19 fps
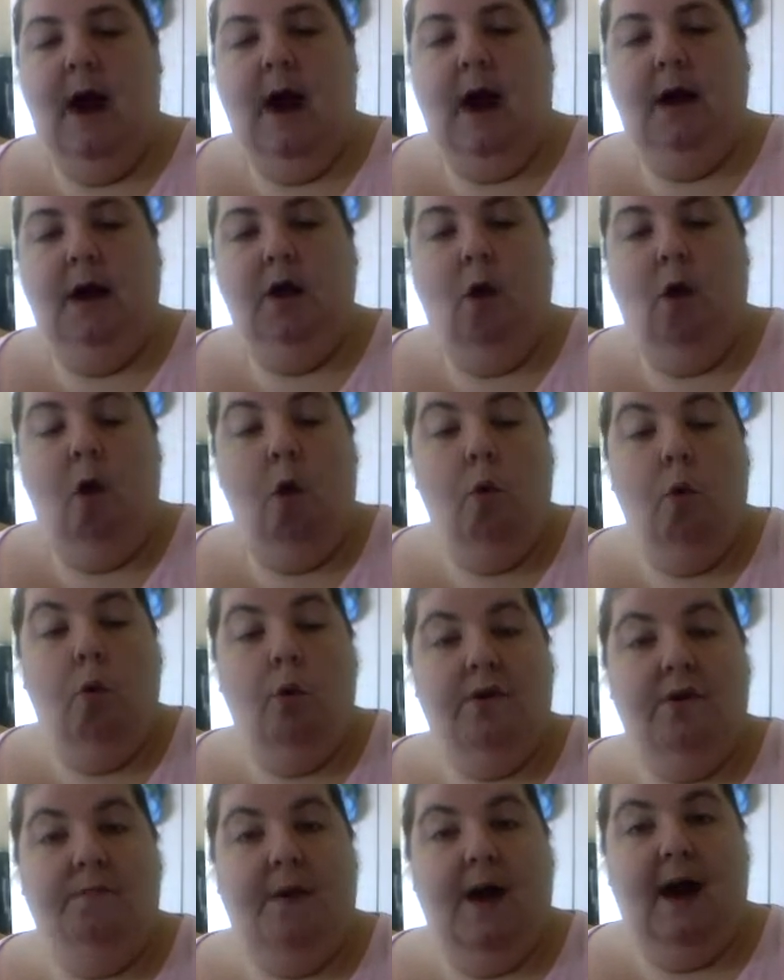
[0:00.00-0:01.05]
I
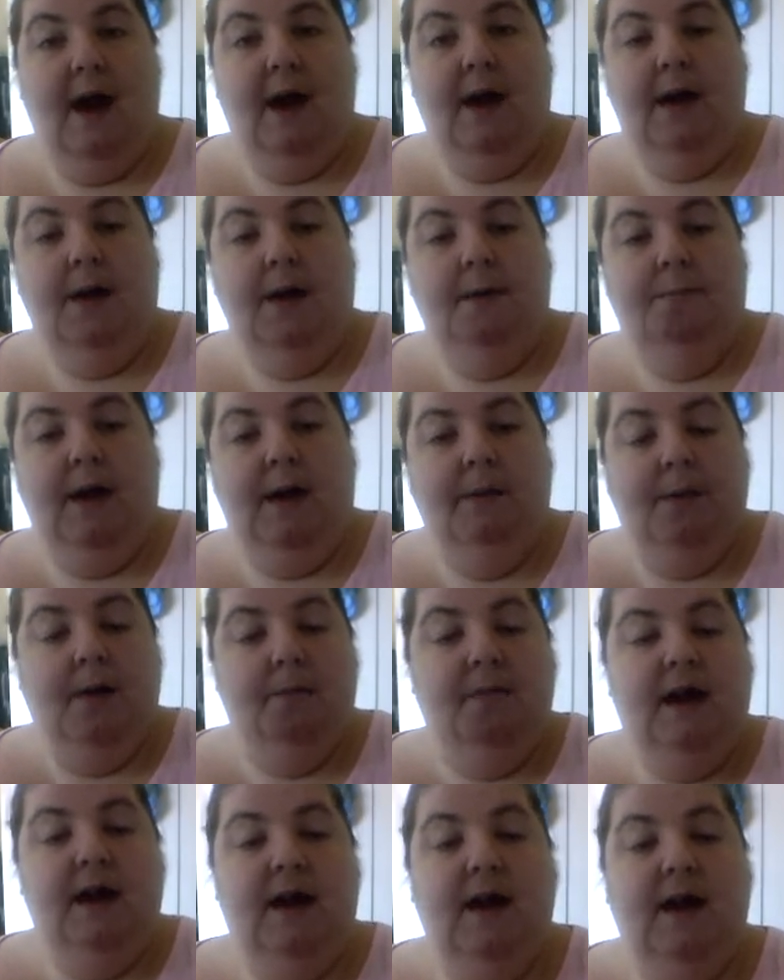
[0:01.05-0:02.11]
always buy Paper
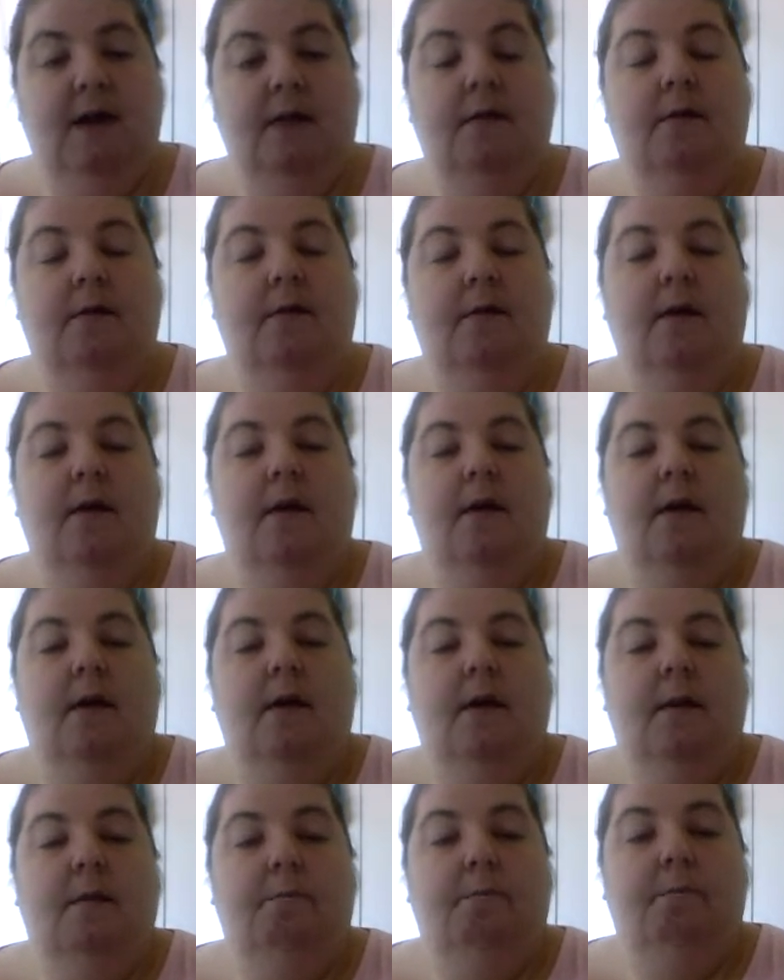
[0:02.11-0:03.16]
Mania
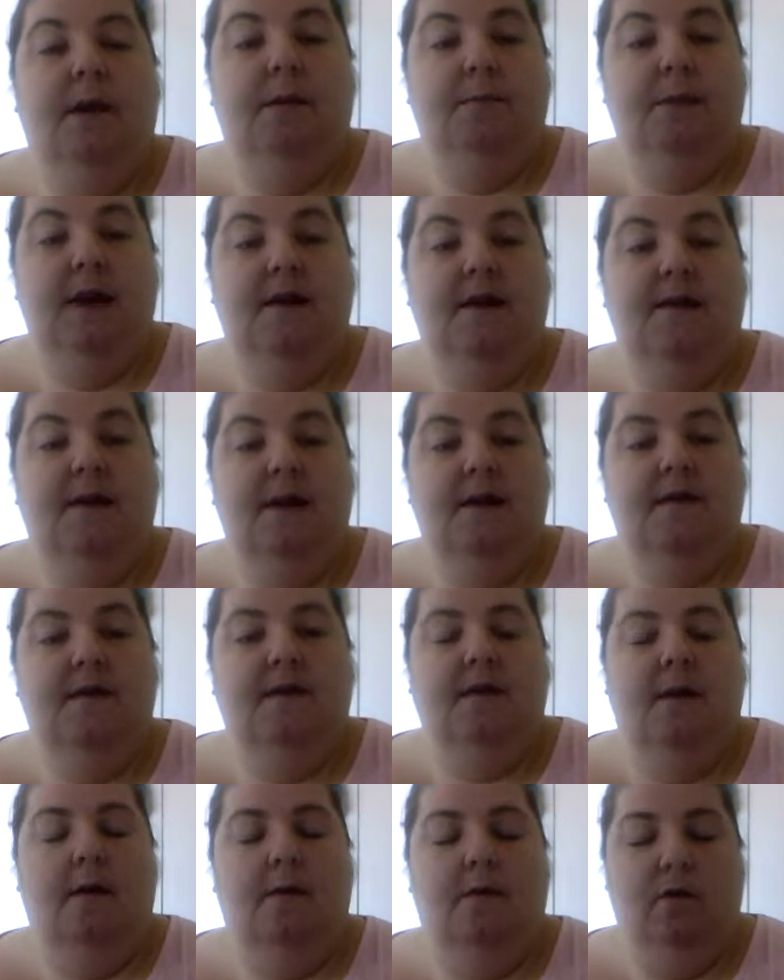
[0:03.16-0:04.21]
Bare
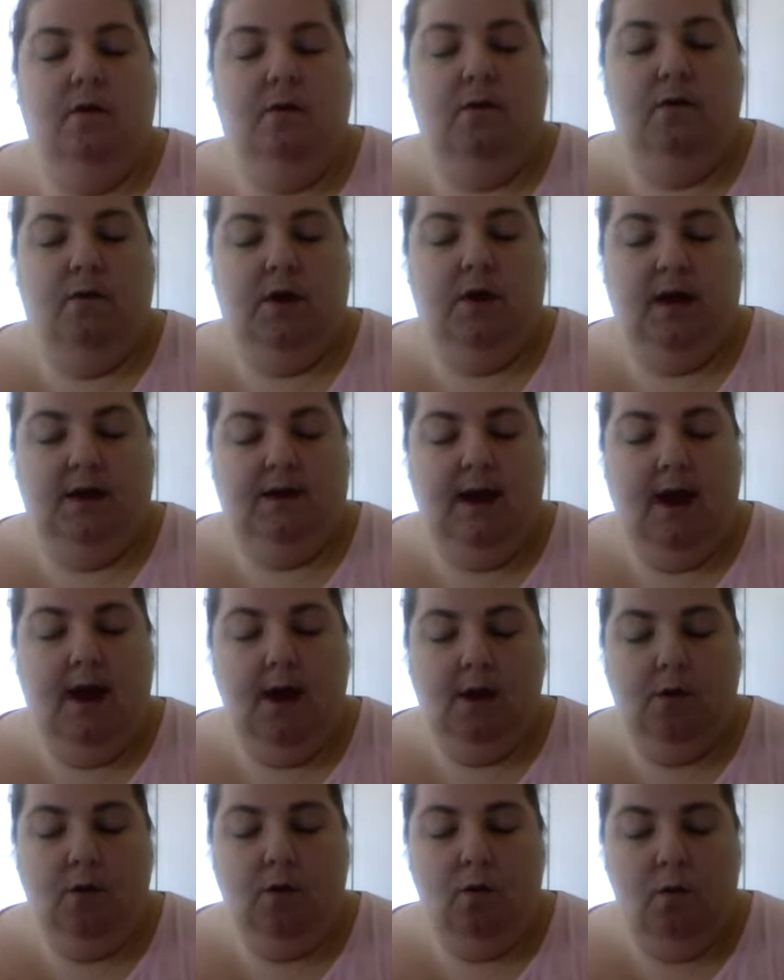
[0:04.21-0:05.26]
Basics, the
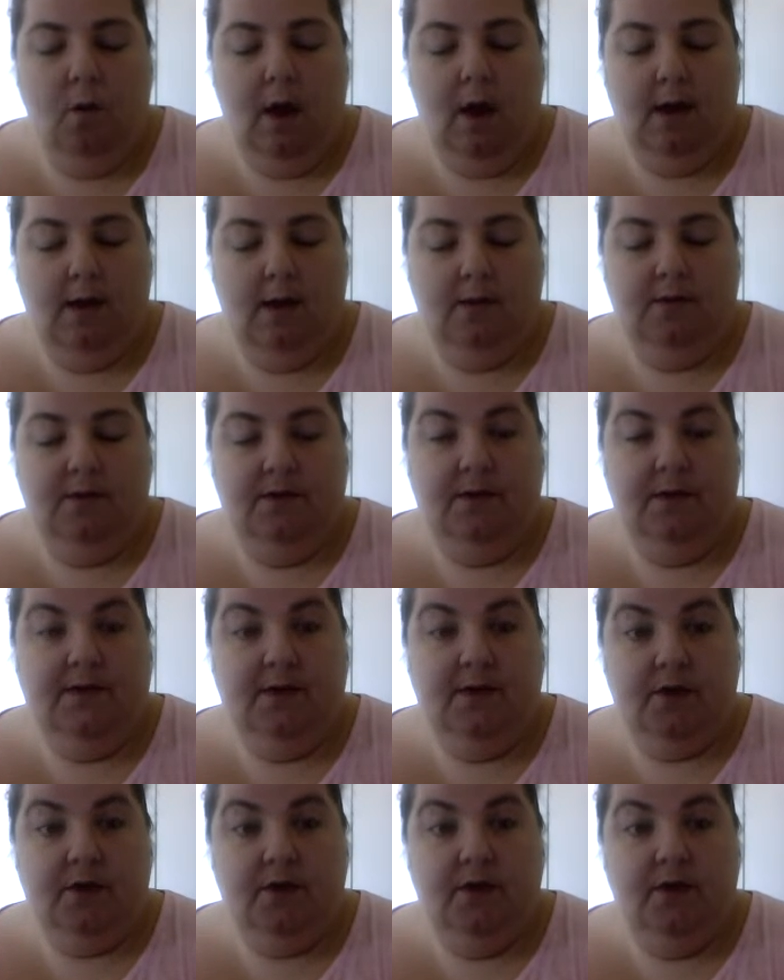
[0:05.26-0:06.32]
rectangle and the
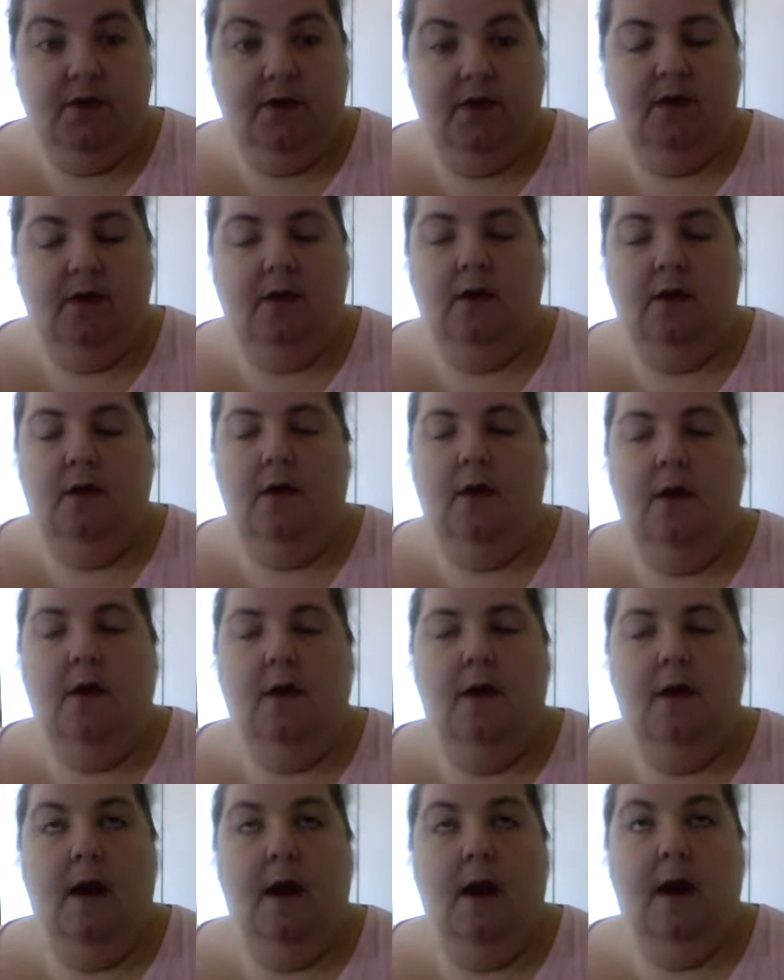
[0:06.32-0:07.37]
circular,
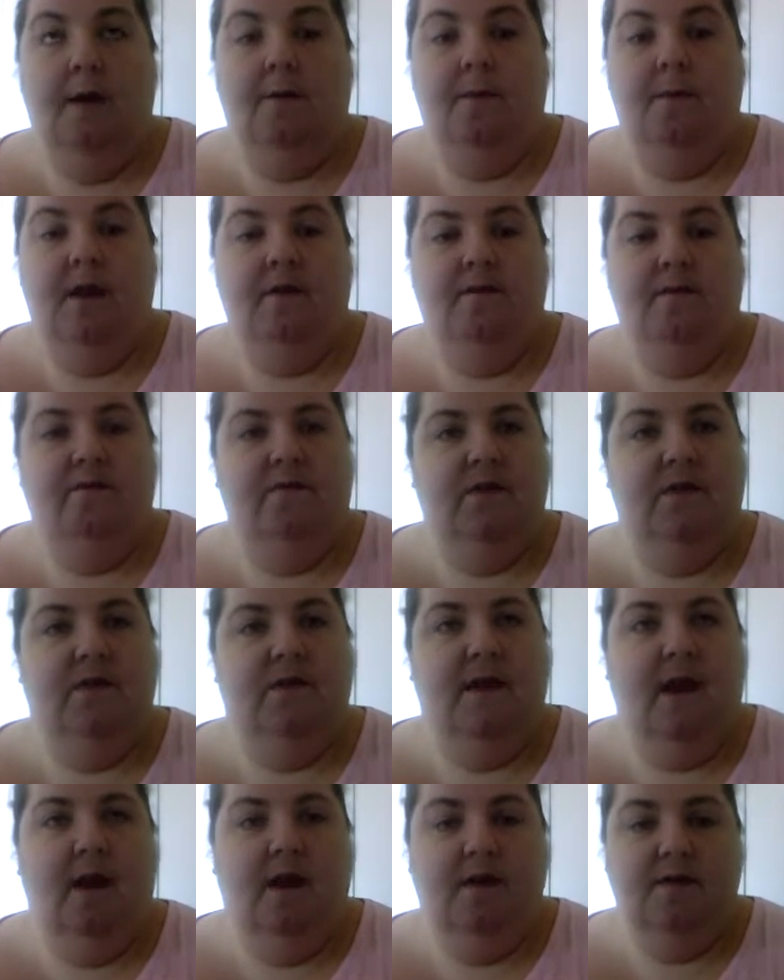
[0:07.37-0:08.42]
and they're
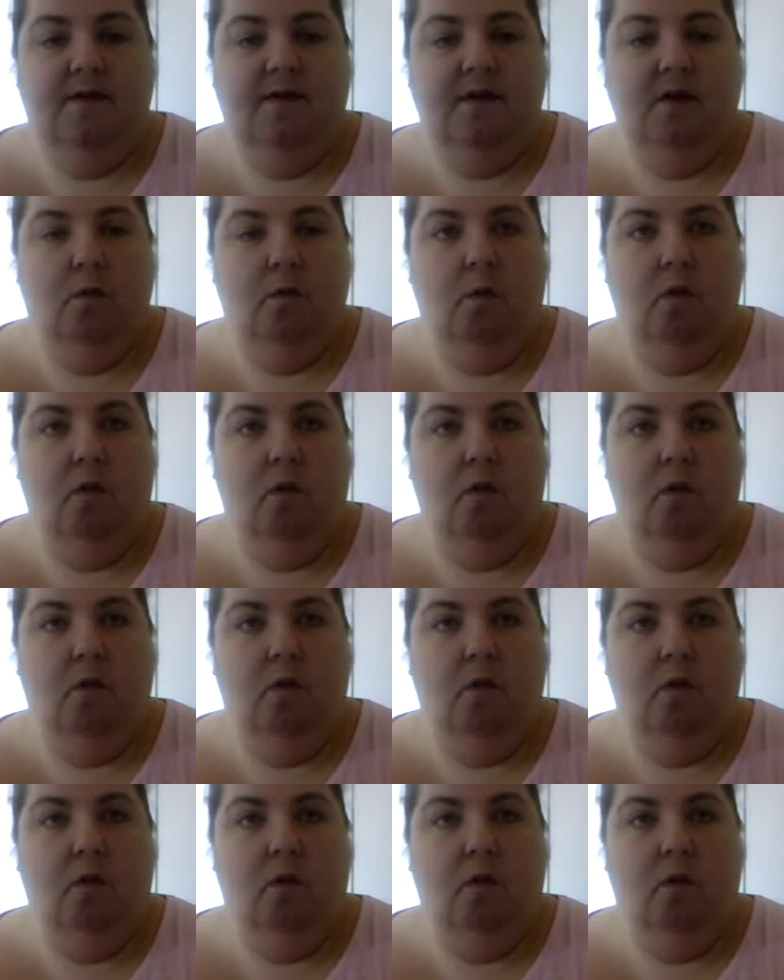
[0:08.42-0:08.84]
fantastic